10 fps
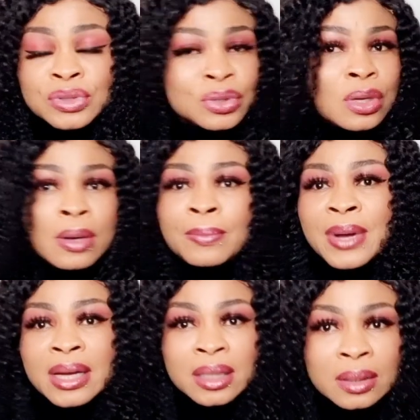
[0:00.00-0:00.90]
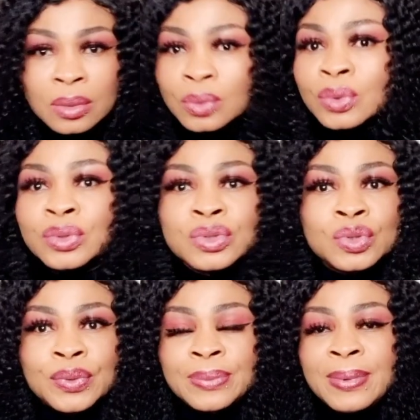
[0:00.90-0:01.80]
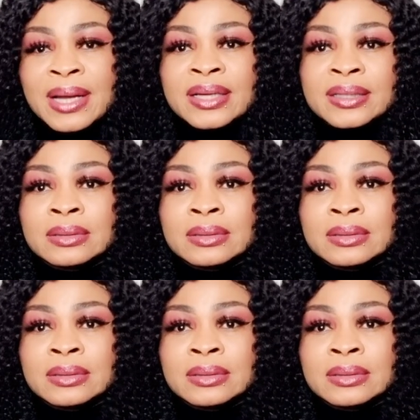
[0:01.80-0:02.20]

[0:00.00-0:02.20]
you come back, we'll redo it back.